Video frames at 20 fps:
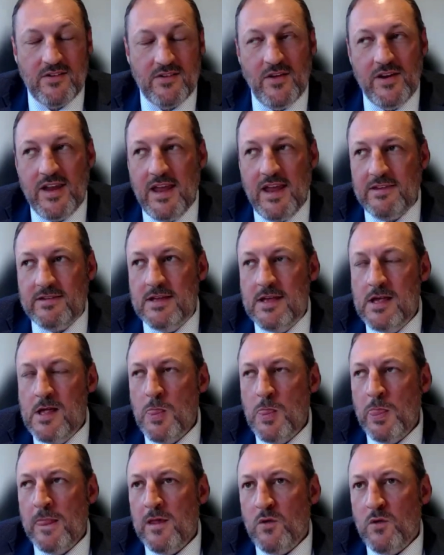So I guess
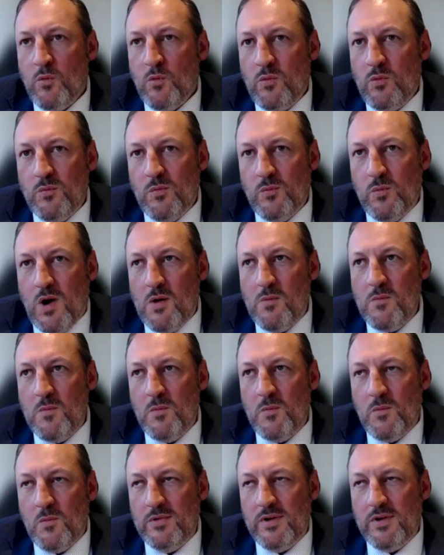I
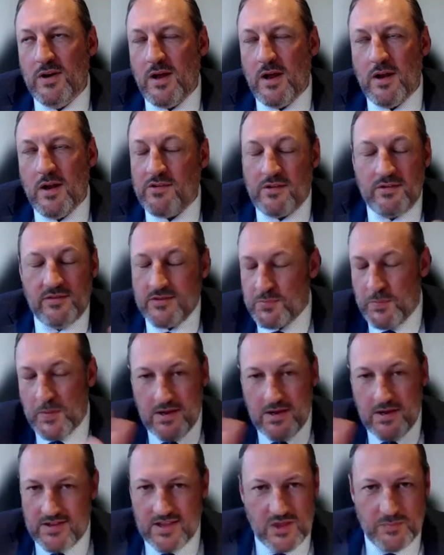was
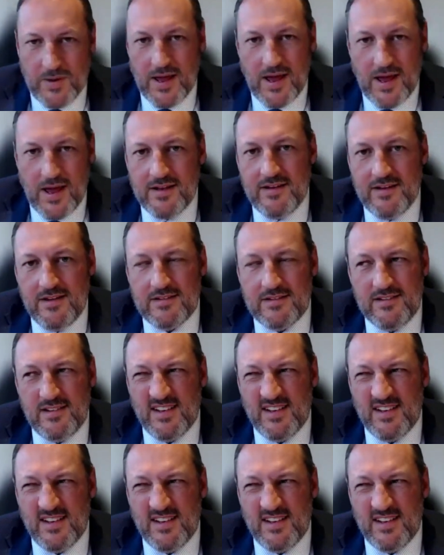speaking to the other partners,